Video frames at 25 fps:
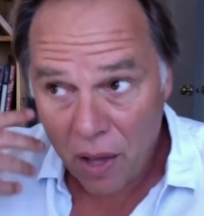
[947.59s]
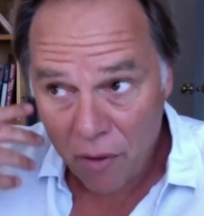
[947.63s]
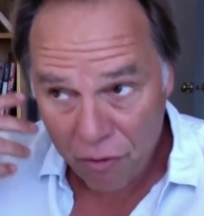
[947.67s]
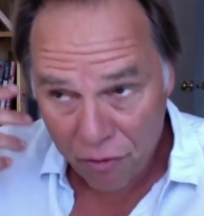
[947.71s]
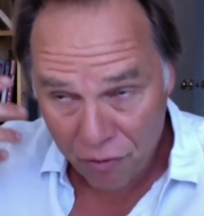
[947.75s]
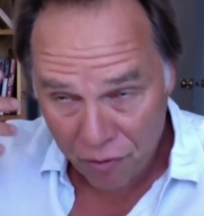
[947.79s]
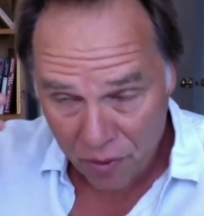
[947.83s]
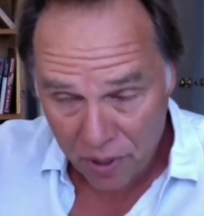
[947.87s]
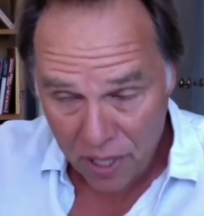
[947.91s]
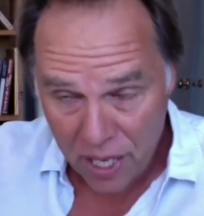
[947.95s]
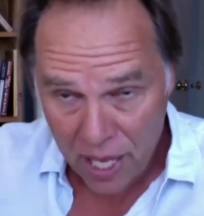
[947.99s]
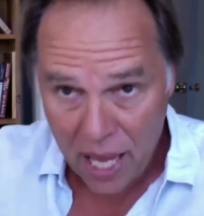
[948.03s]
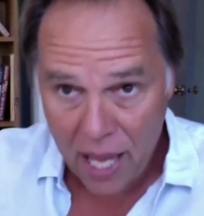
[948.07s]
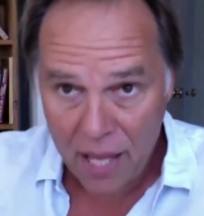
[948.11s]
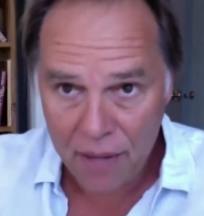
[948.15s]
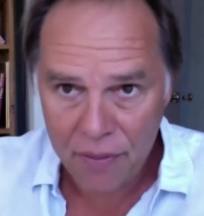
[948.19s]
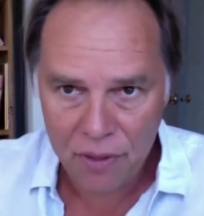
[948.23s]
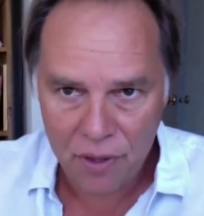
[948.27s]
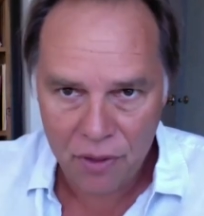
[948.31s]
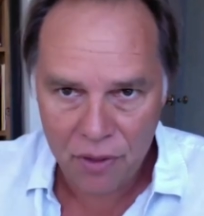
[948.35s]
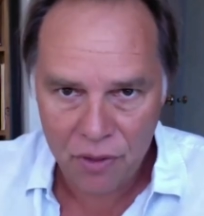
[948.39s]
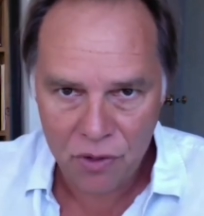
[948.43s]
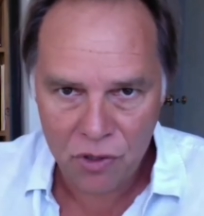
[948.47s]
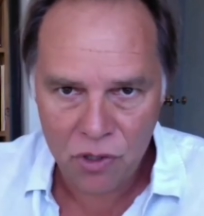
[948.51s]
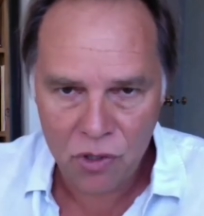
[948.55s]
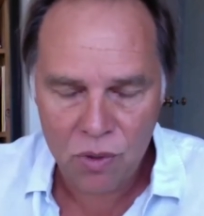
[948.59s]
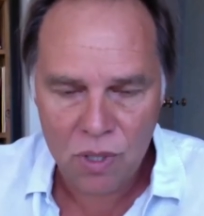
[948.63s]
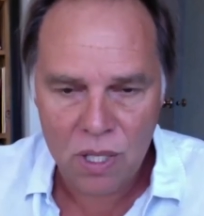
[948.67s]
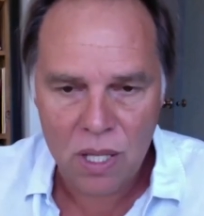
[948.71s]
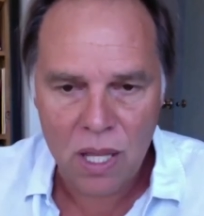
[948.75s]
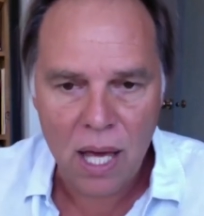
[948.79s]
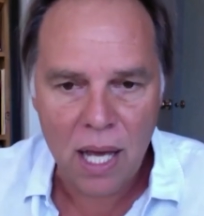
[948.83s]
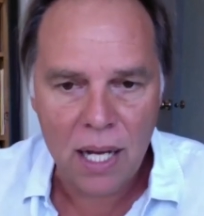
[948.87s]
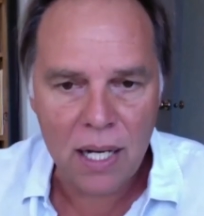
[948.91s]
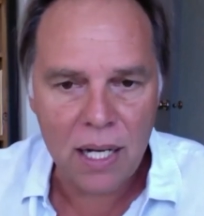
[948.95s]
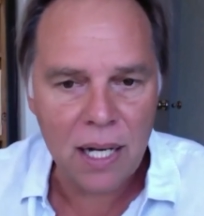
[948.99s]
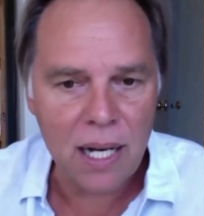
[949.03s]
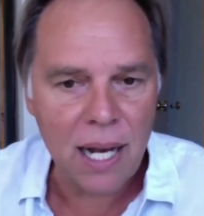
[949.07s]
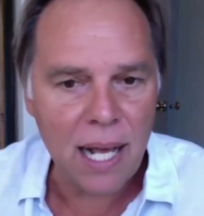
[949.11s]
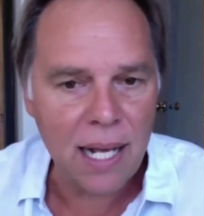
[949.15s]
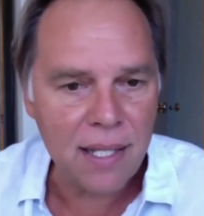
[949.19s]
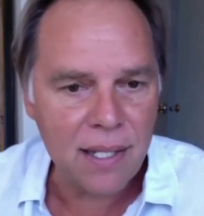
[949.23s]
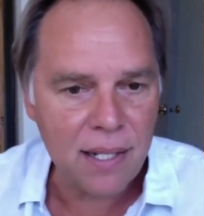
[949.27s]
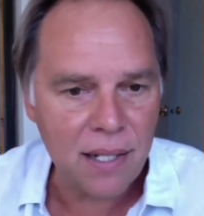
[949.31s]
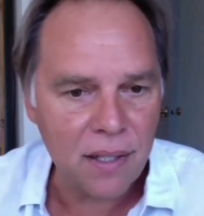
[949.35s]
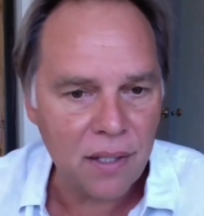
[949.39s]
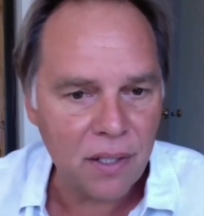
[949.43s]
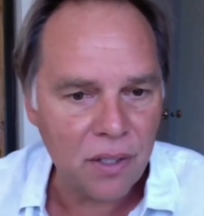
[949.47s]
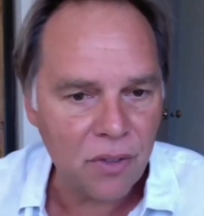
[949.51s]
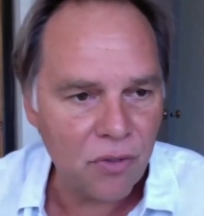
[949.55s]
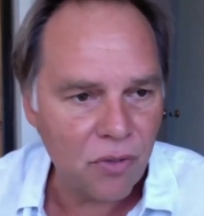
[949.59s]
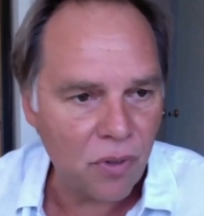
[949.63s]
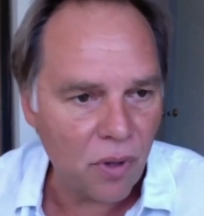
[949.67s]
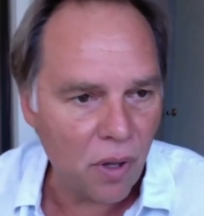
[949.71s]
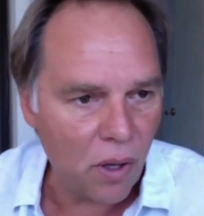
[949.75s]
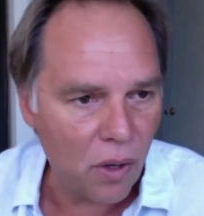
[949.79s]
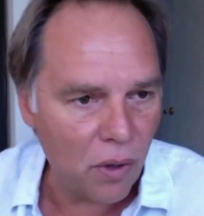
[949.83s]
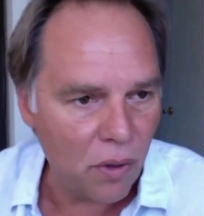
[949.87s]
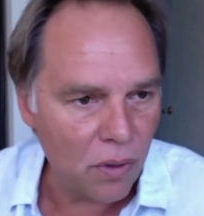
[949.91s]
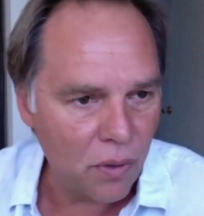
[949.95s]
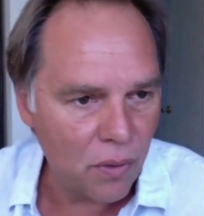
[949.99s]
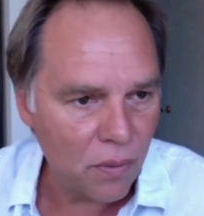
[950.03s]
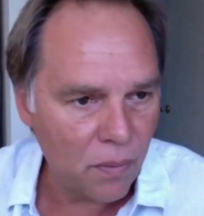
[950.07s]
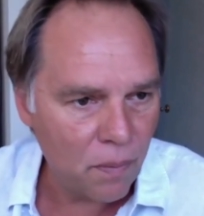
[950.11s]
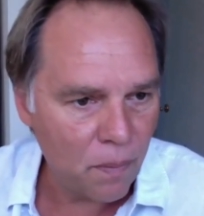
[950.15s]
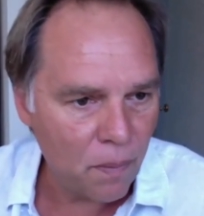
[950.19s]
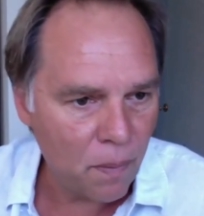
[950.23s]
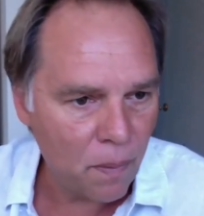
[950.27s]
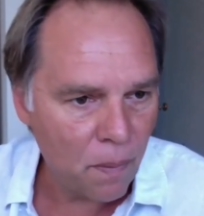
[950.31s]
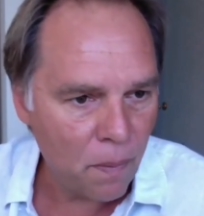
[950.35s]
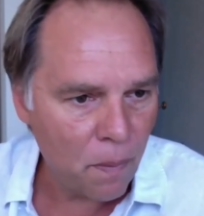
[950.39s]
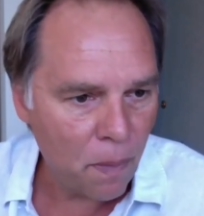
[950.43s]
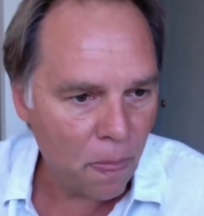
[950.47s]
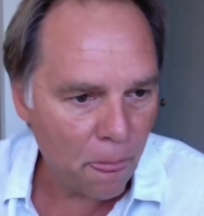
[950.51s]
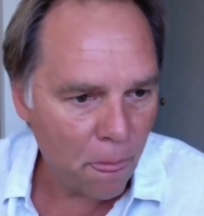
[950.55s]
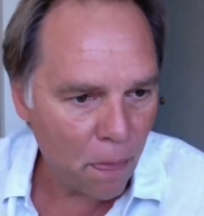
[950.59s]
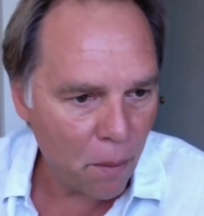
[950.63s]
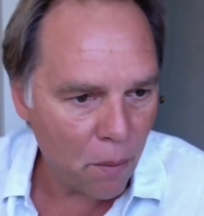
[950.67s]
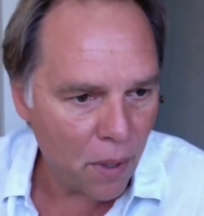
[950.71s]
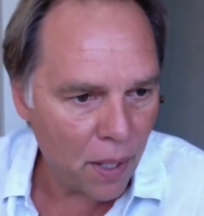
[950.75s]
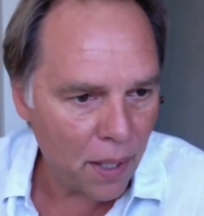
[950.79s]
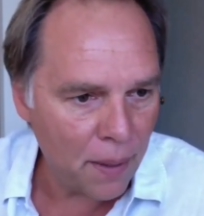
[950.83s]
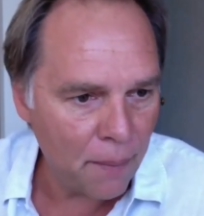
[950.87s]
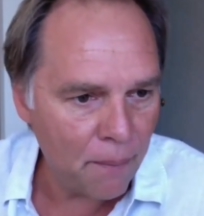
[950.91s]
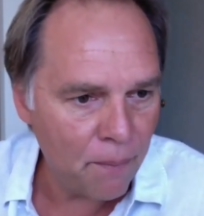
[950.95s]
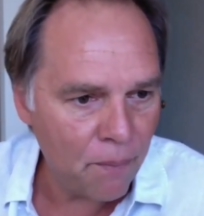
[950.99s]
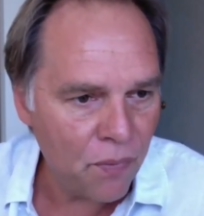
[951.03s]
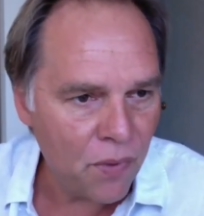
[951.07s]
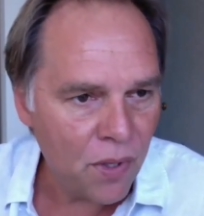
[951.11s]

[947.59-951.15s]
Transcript: forget that they're doing that and accidentally flow, right?